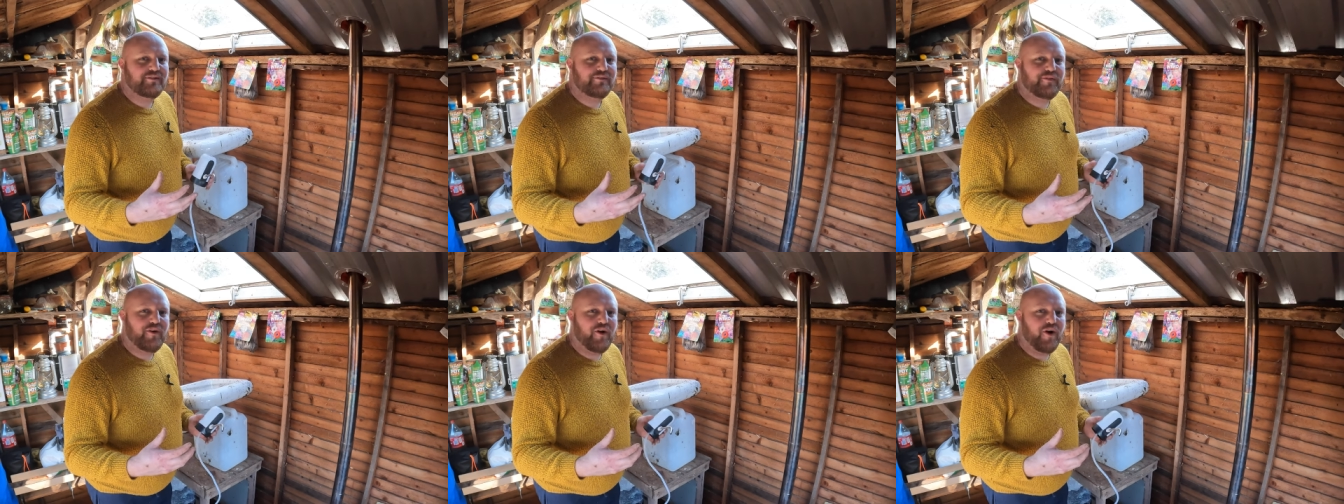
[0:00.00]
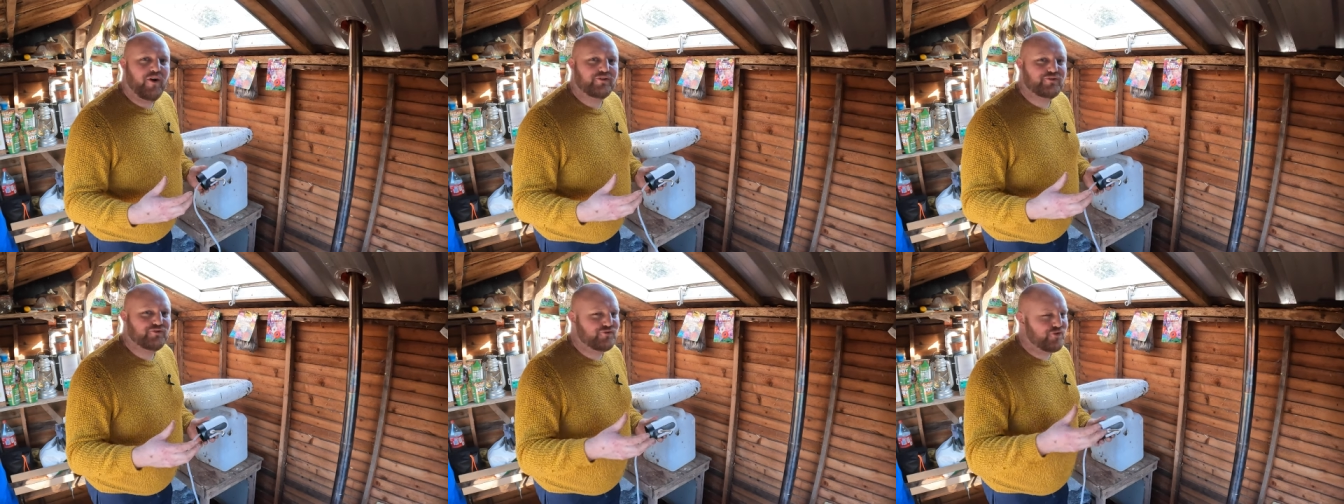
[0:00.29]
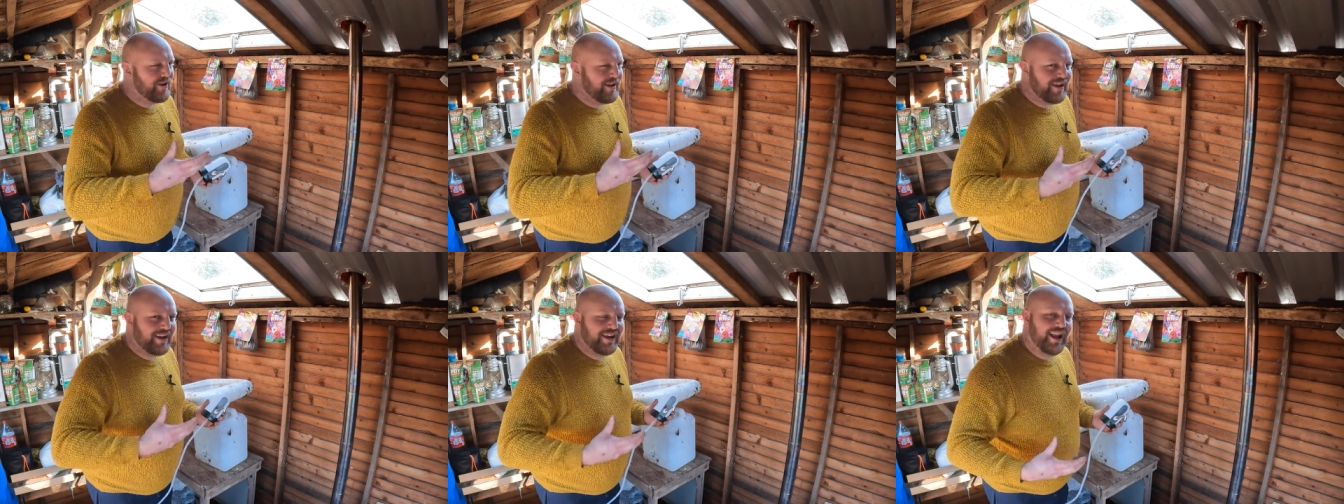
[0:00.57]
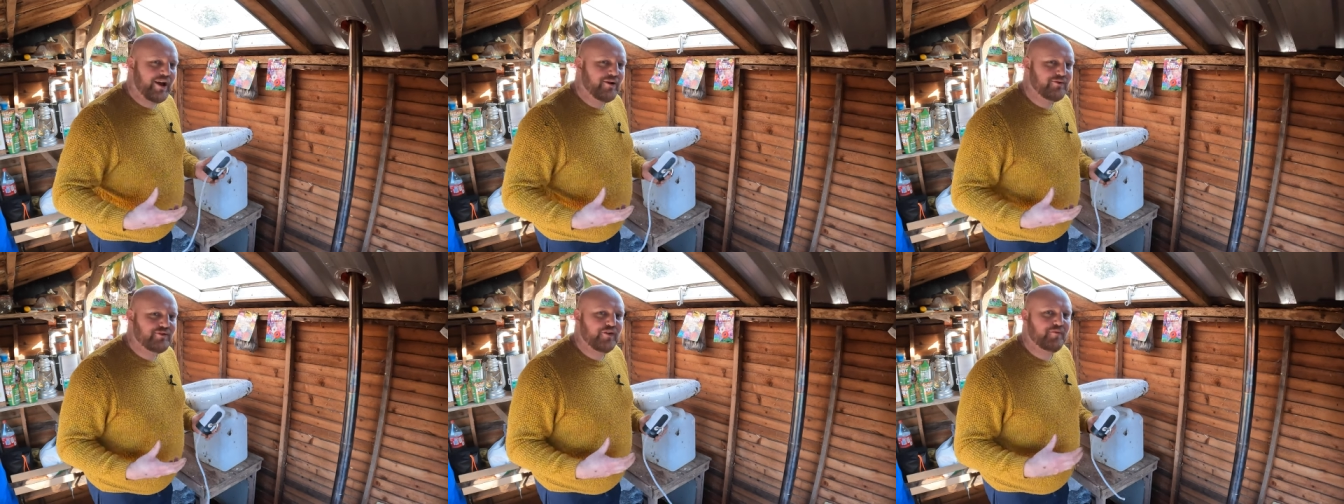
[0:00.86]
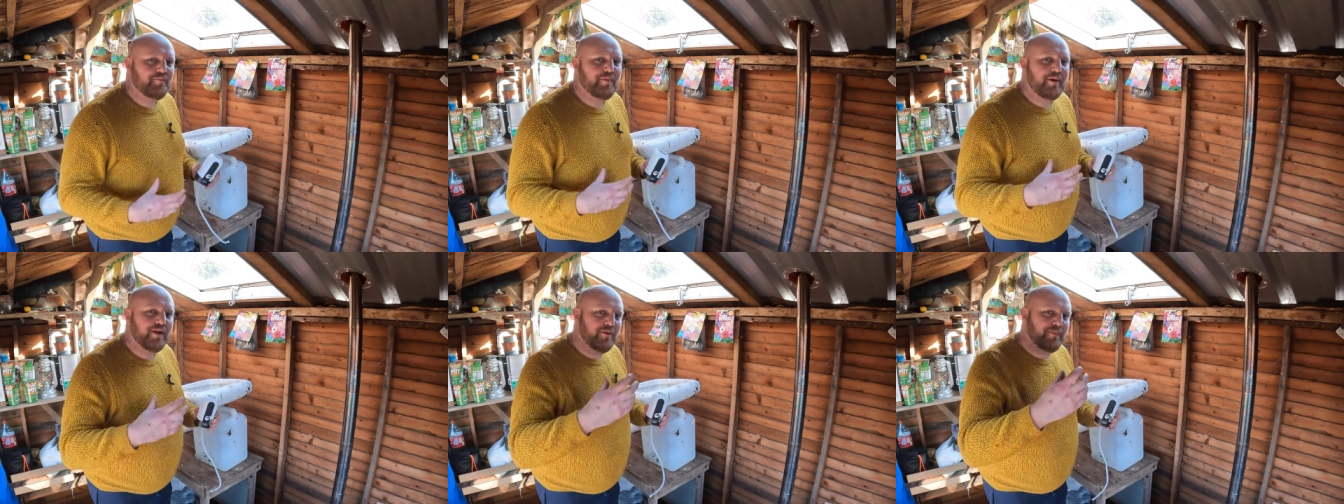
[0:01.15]
for drinking out
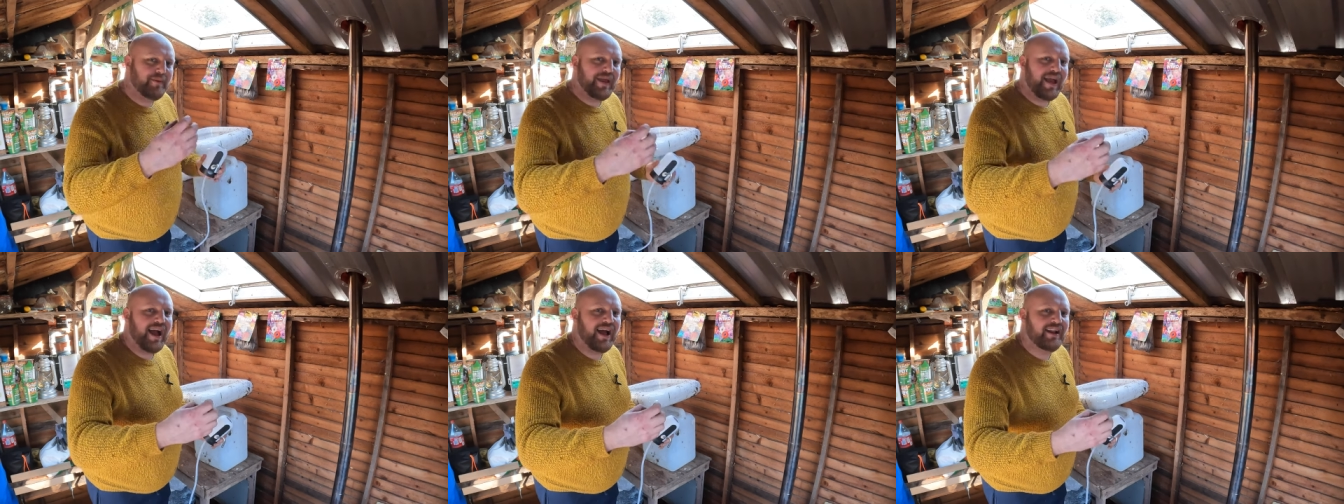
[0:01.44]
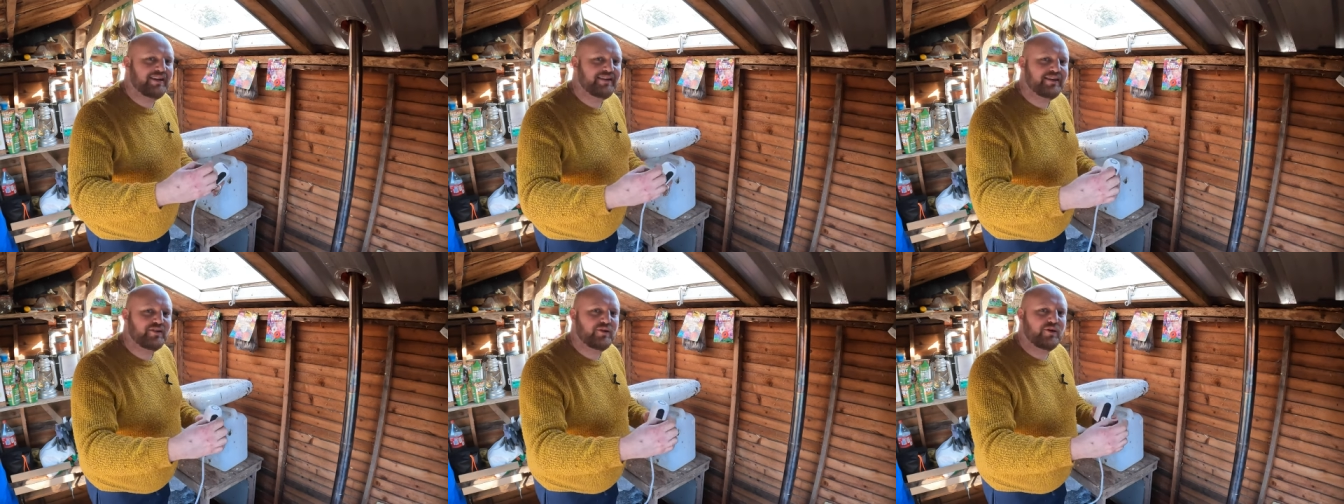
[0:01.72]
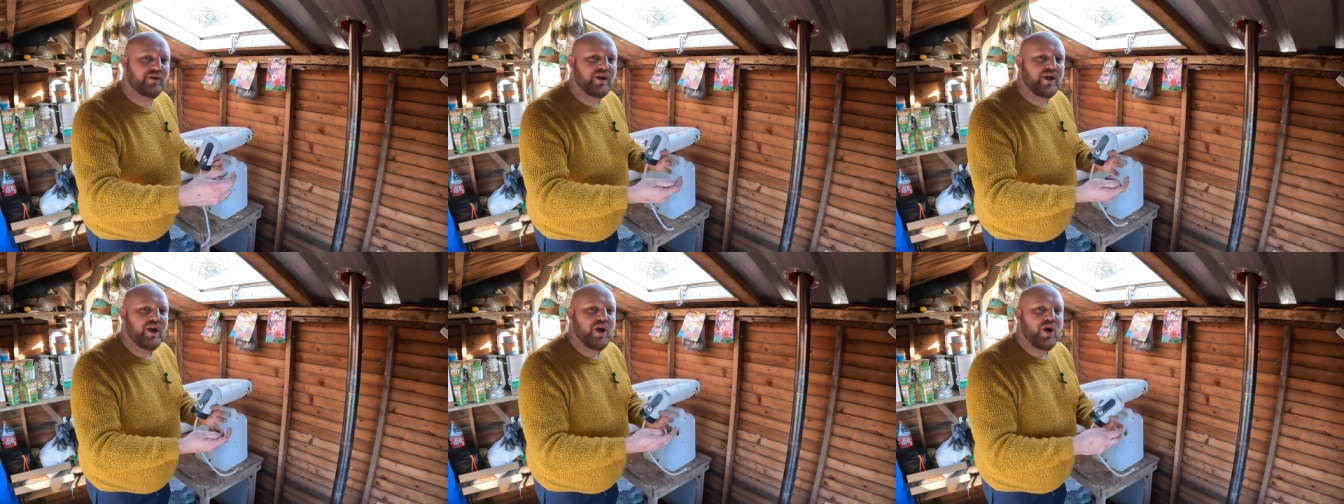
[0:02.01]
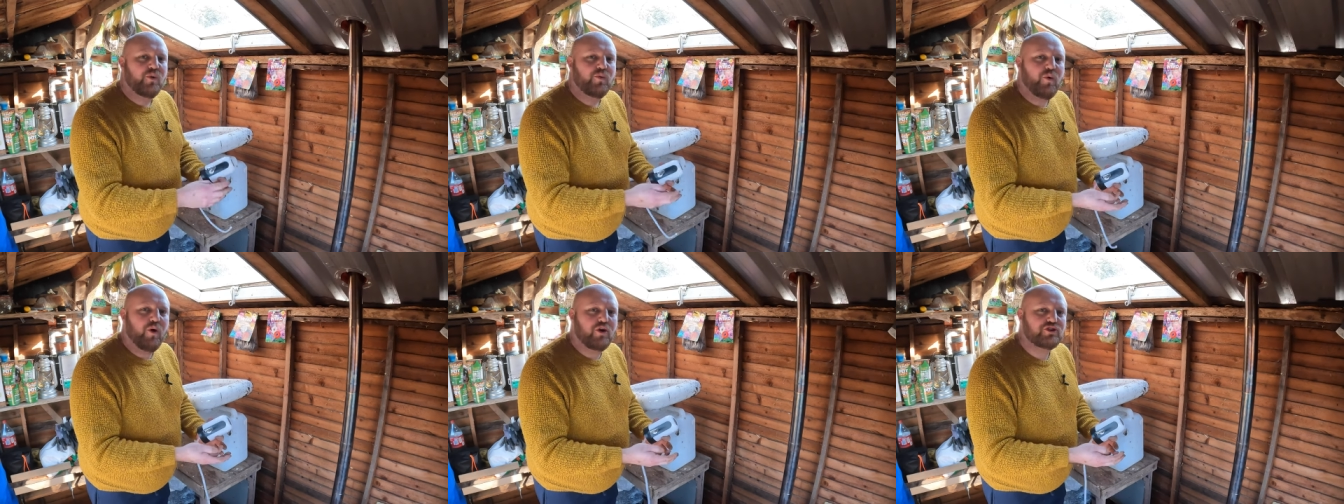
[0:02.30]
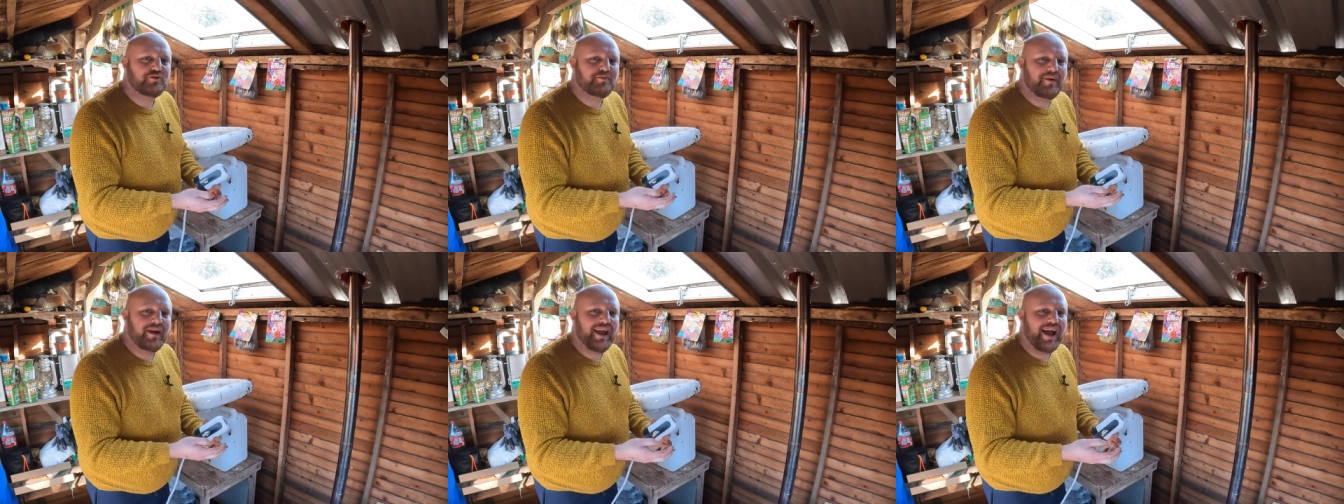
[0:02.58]
of, but it'll be handy to
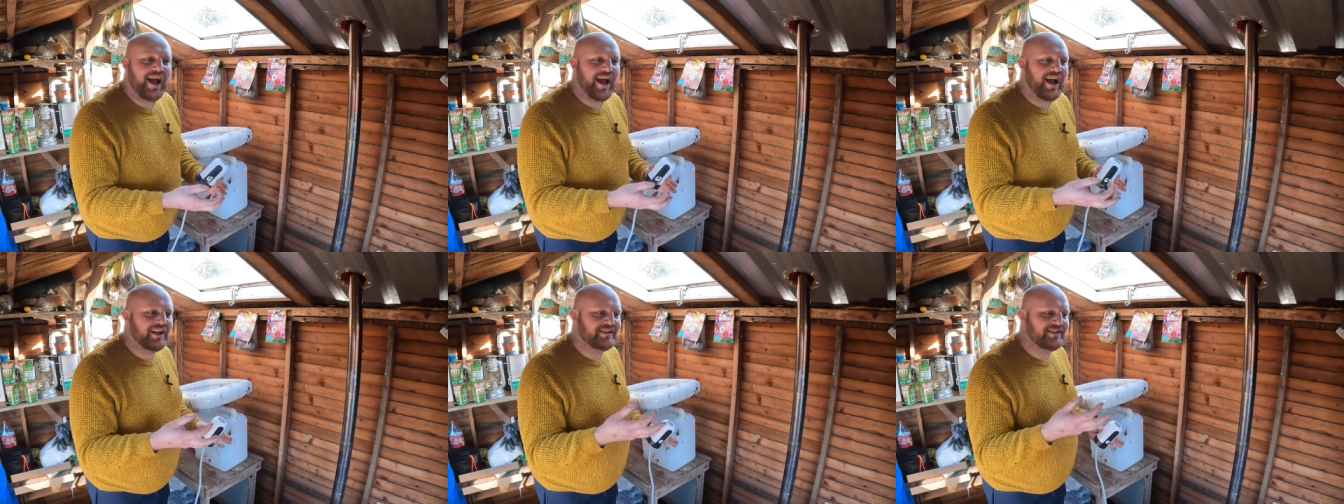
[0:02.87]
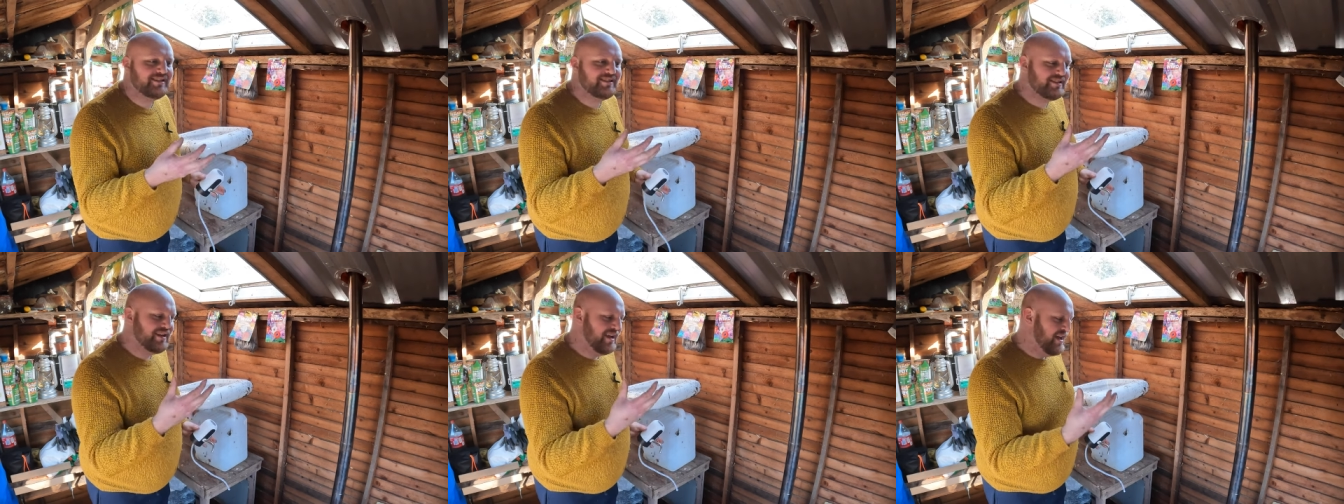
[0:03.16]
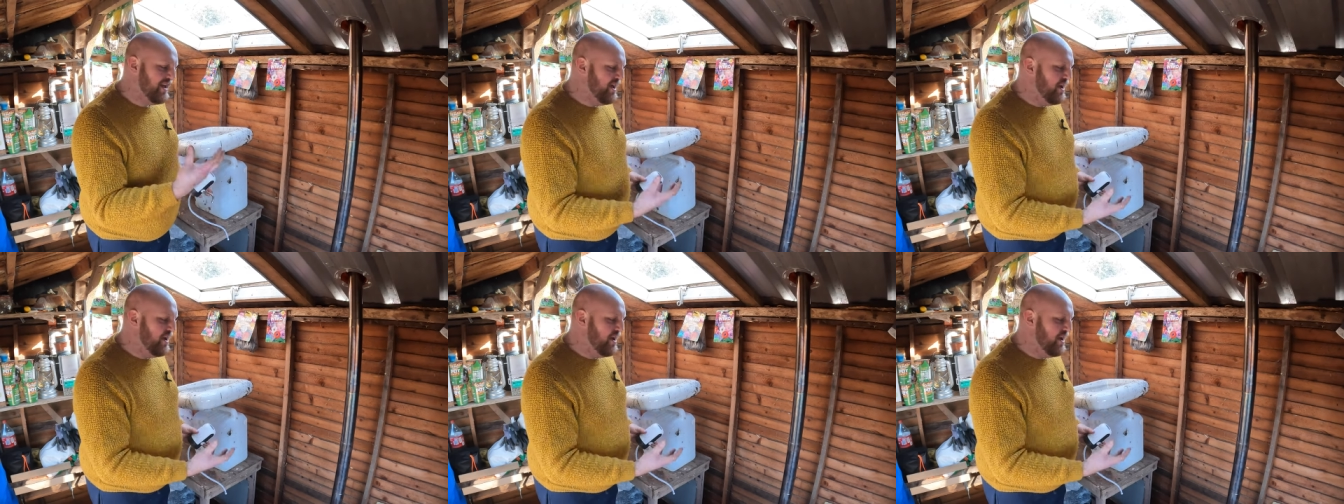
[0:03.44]
wash my hands